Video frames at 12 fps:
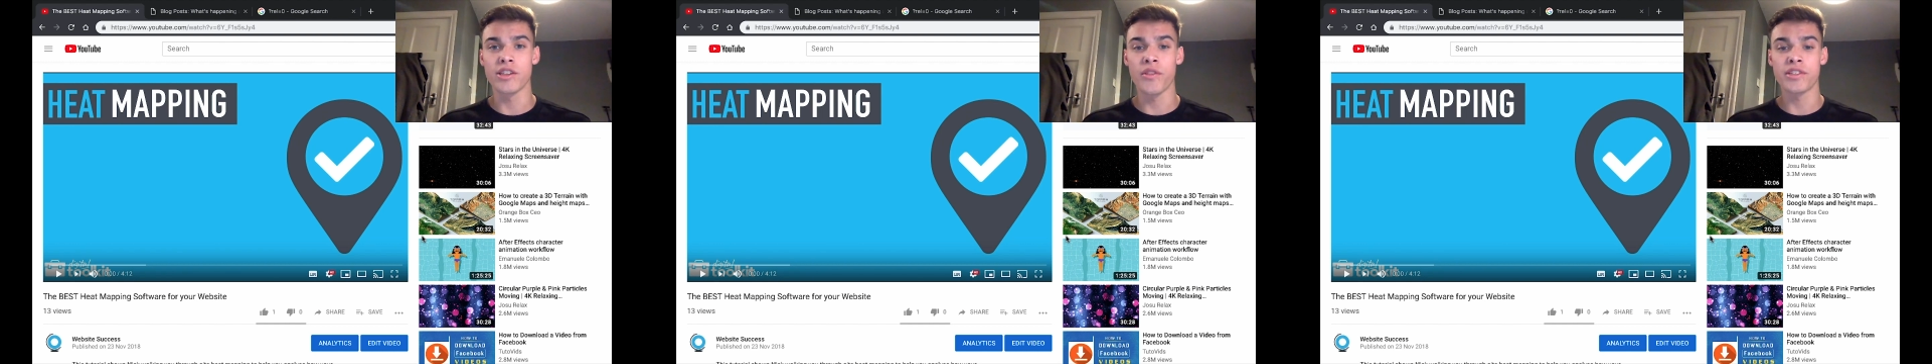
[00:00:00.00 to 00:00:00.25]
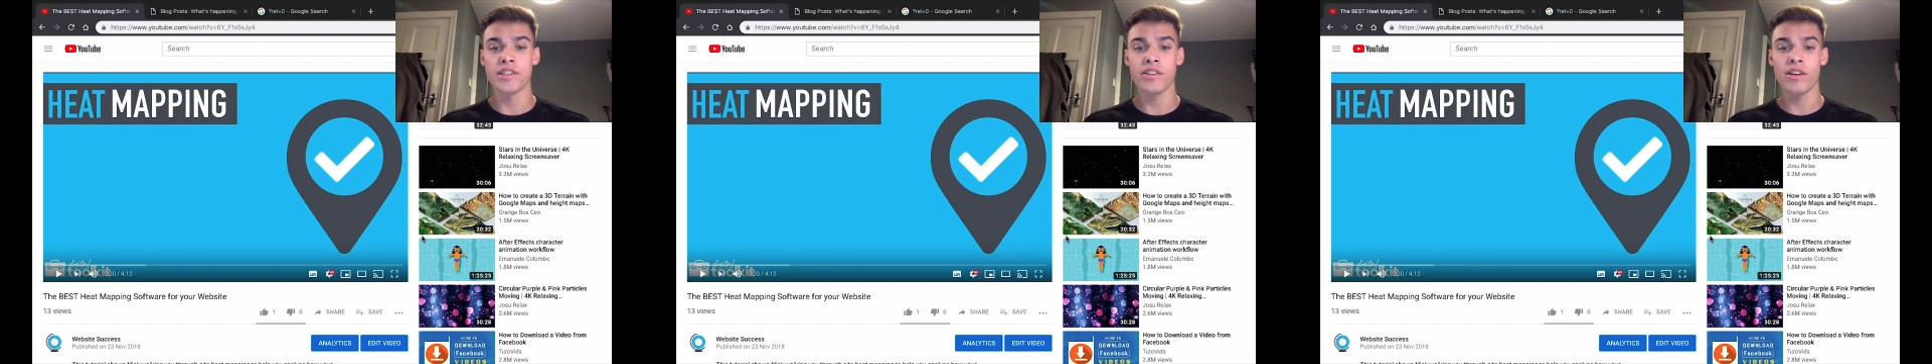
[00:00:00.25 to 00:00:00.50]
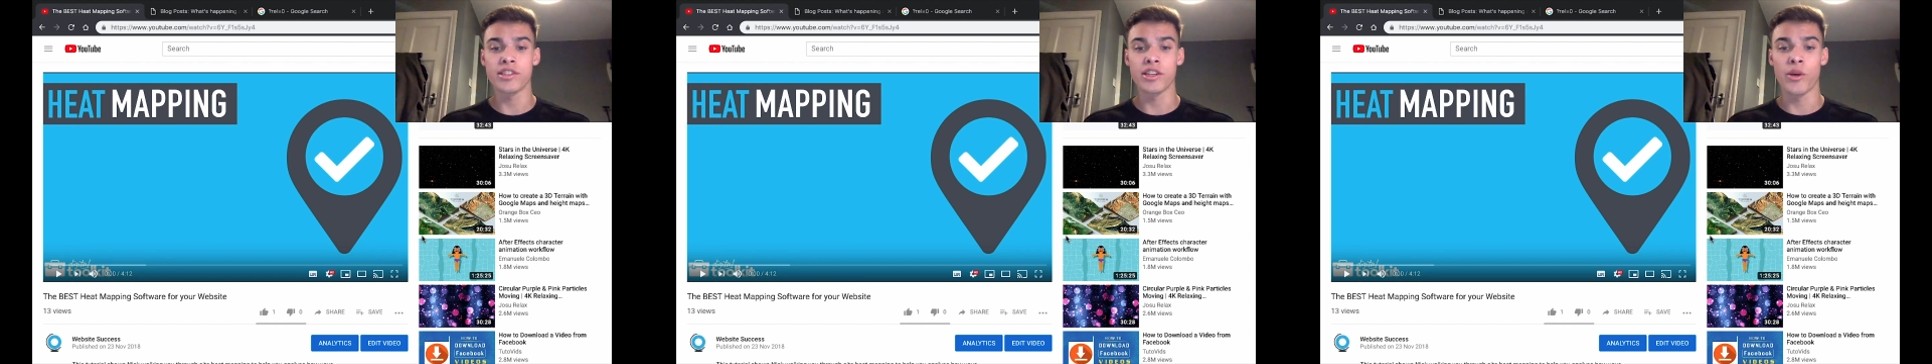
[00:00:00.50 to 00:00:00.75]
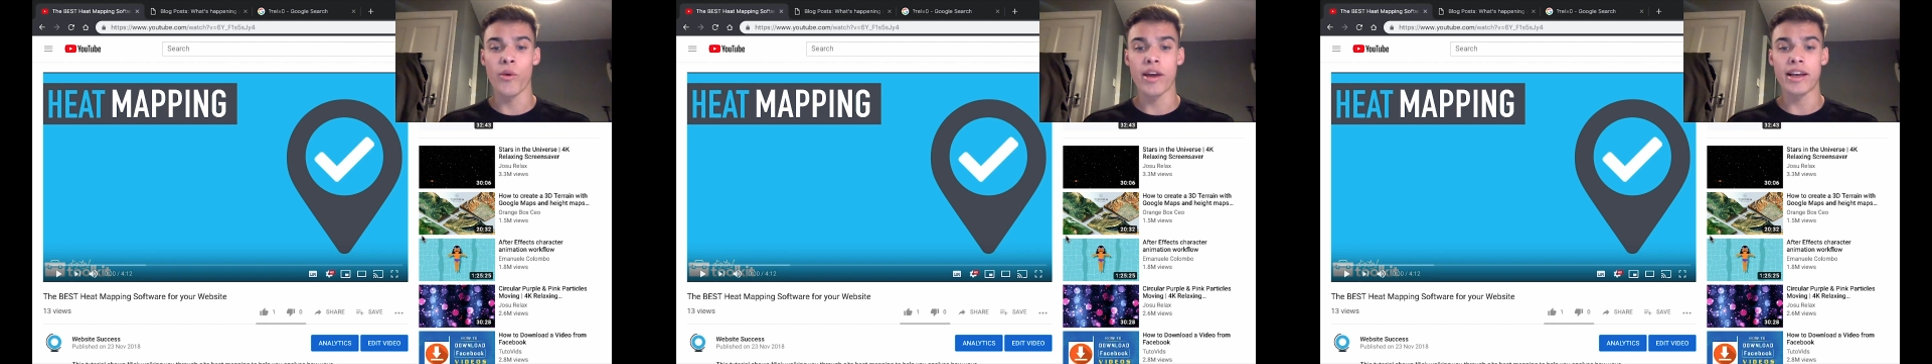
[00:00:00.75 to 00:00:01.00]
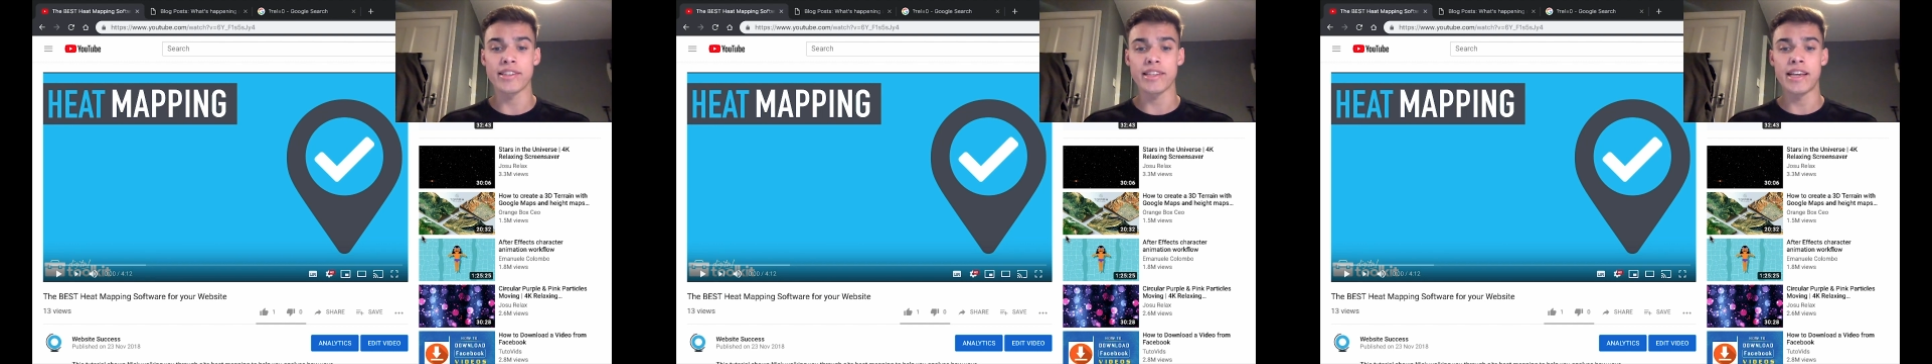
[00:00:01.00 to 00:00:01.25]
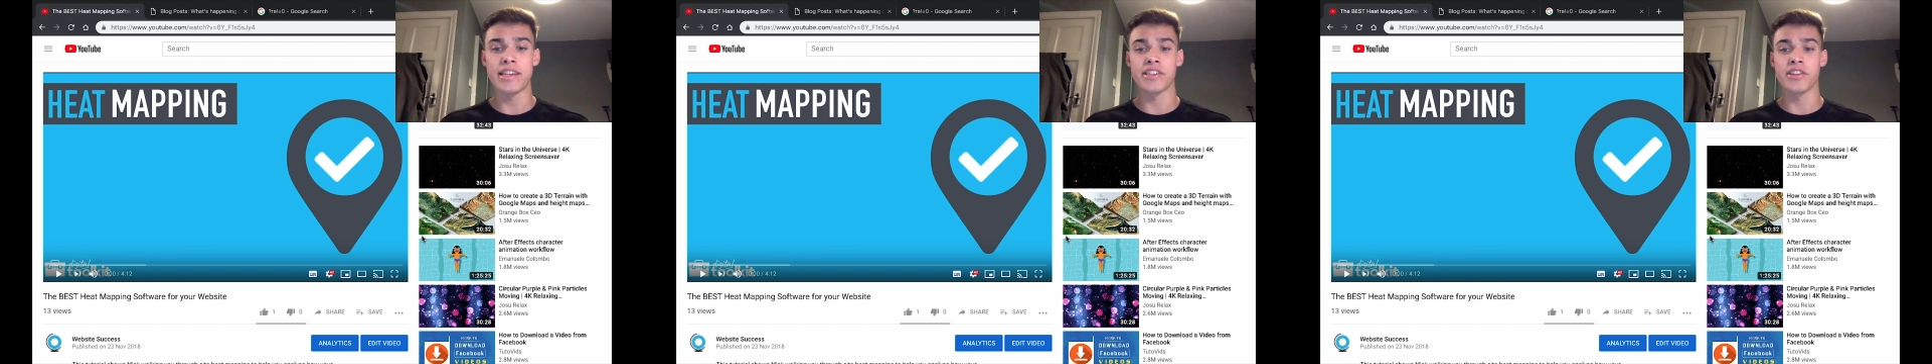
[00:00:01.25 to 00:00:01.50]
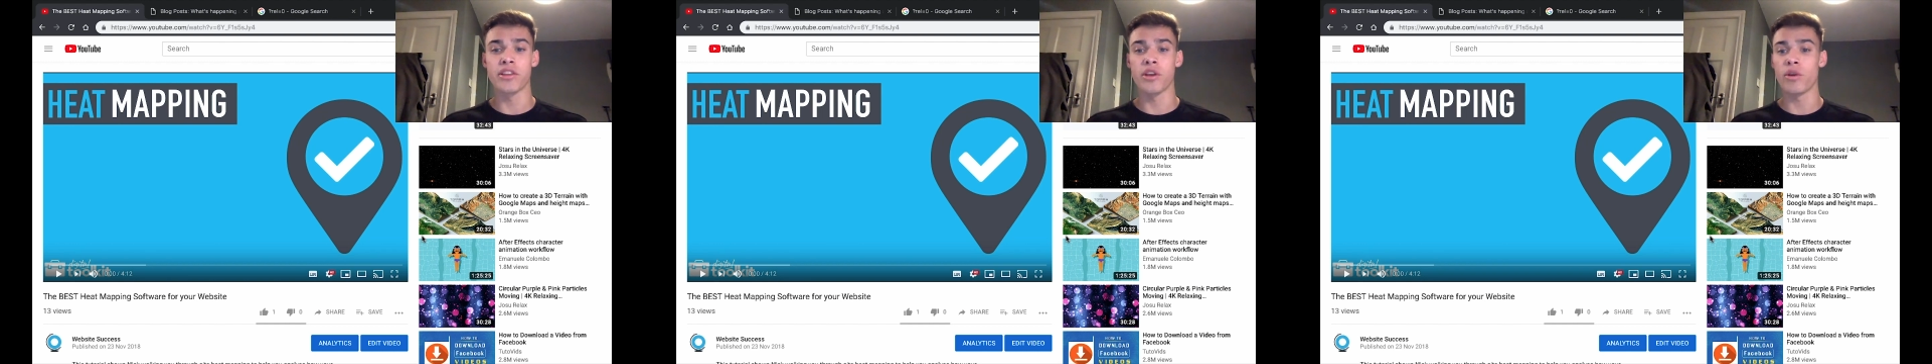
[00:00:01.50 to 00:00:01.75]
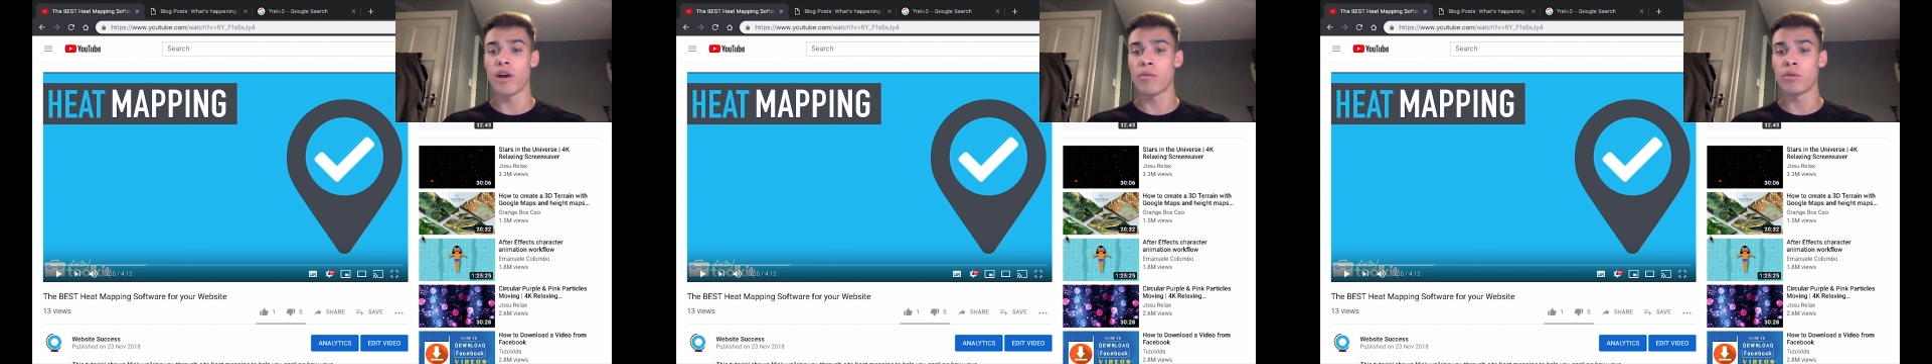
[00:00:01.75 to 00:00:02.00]
So this is nice and quick, it's easy to
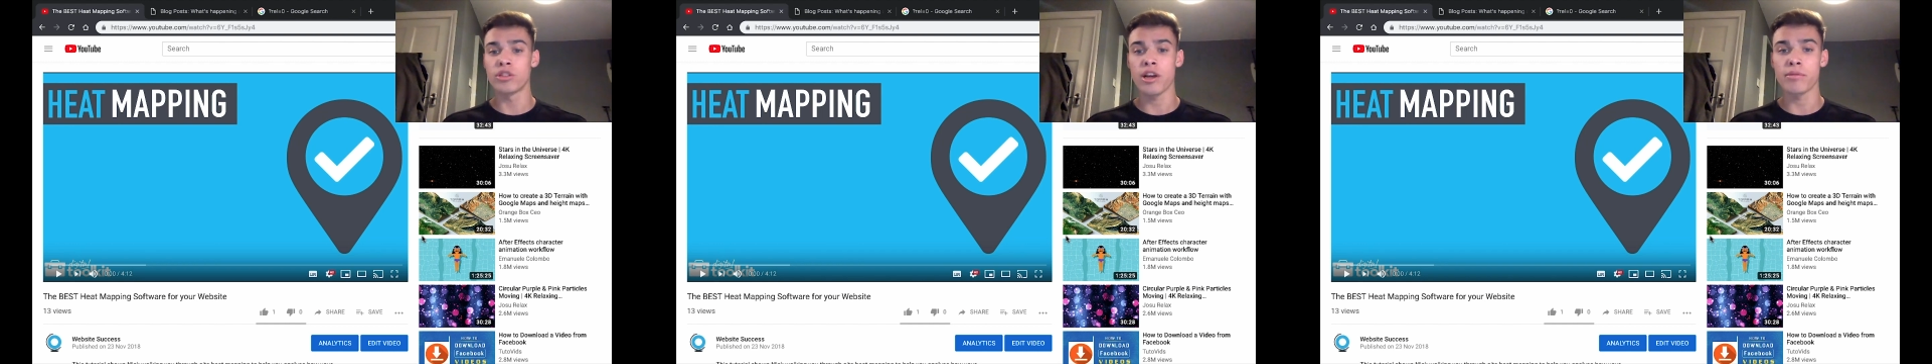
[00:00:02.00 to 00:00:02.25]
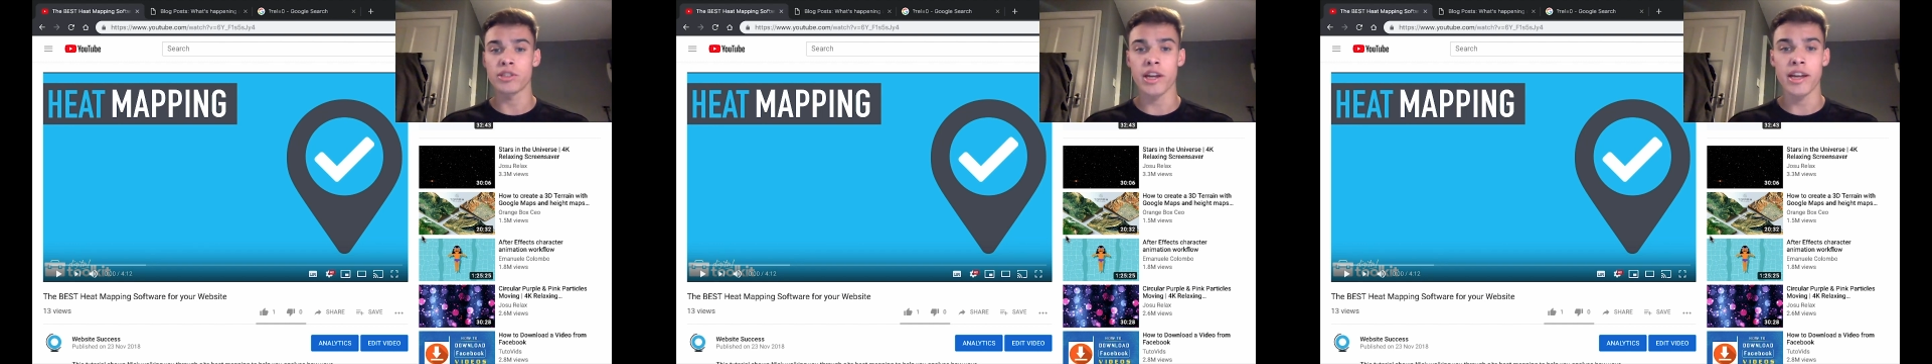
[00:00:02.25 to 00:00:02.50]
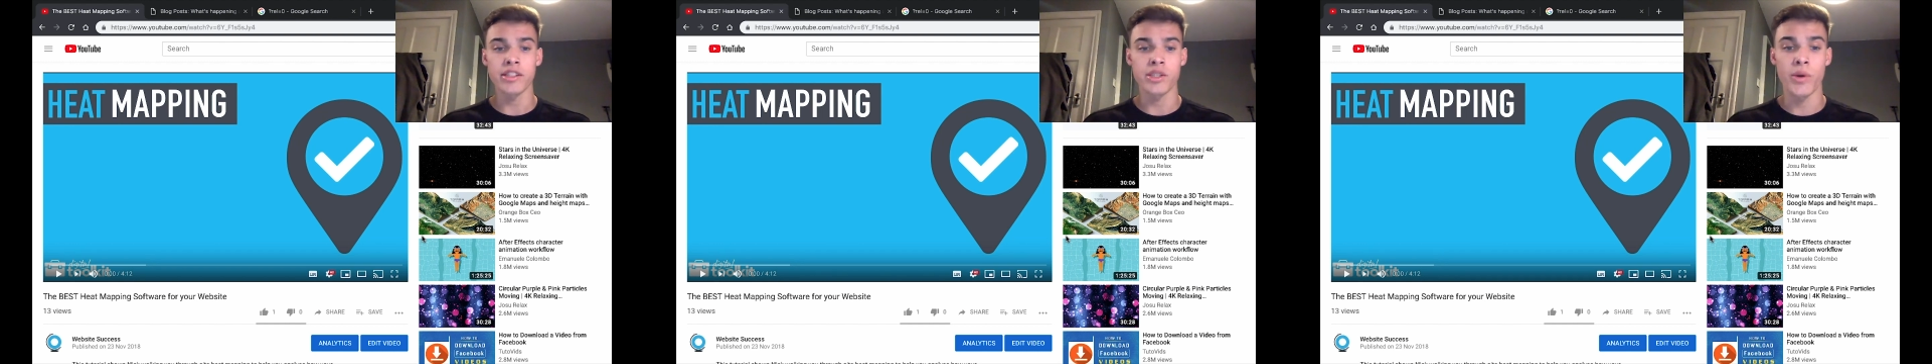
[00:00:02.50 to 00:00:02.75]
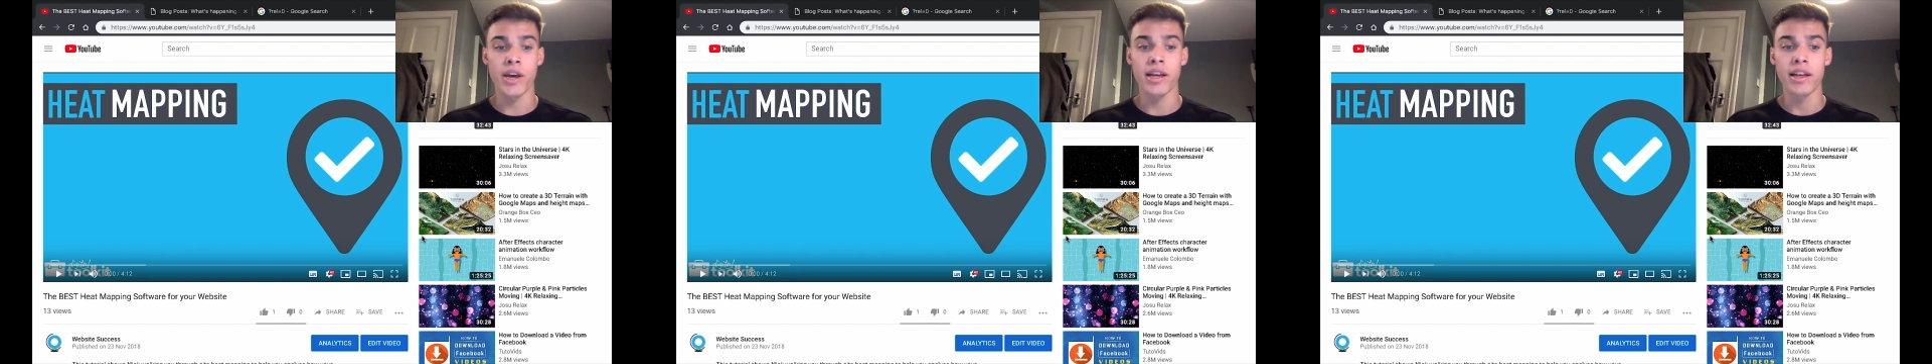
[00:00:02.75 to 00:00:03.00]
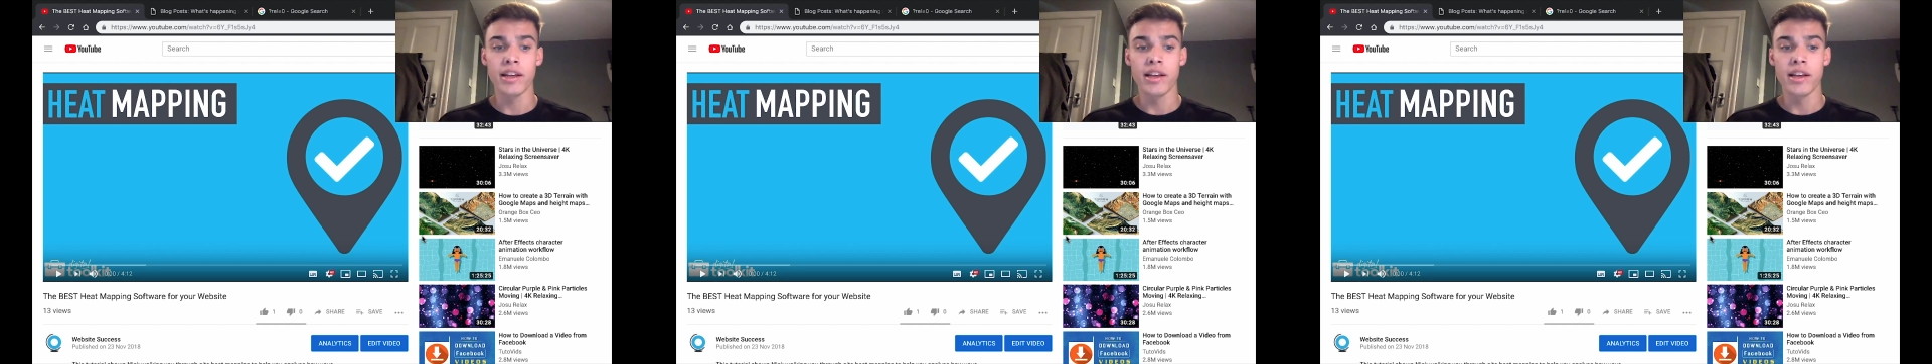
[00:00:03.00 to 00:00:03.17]
do, and we'll jump straight into it.